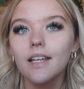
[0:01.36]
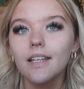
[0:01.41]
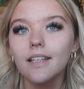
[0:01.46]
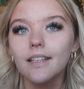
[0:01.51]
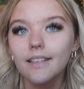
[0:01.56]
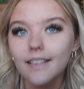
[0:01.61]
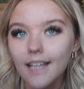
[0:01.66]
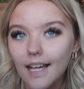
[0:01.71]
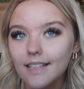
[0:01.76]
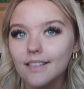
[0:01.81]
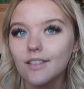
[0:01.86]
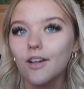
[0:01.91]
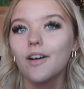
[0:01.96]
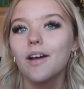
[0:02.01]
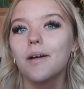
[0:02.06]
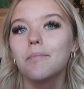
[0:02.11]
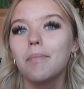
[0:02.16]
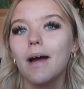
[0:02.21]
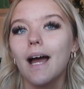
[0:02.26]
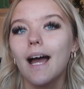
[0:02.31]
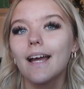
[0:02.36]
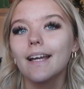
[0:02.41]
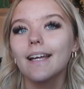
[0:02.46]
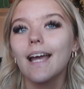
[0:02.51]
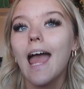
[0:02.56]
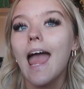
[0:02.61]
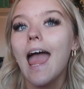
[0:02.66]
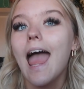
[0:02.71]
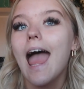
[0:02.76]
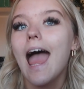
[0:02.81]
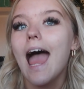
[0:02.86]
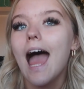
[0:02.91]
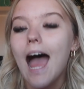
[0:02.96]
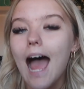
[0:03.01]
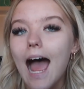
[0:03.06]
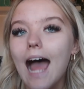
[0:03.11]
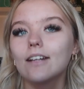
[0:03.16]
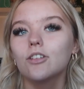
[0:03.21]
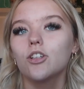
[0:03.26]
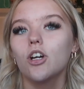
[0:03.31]
Yes, I am back,
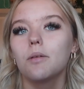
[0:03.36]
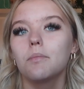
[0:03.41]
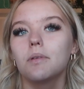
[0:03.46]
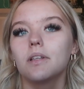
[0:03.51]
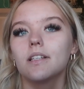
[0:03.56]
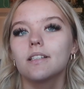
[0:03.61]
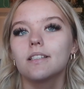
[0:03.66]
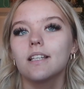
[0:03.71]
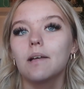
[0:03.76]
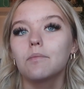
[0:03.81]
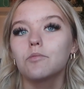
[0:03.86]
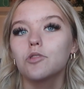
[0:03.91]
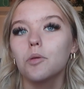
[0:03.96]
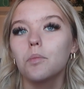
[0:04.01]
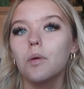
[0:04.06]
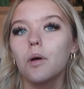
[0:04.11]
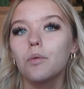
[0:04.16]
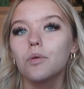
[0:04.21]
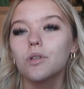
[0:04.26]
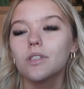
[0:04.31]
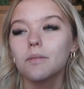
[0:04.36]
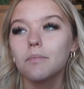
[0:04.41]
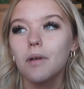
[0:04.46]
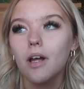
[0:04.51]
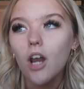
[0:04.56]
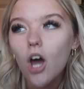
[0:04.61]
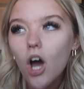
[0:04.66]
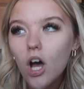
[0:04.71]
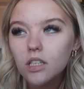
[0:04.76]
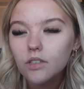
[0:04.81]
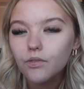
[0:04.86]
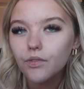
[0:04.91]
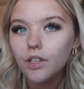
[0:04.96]
and I'm in the same top I was in my last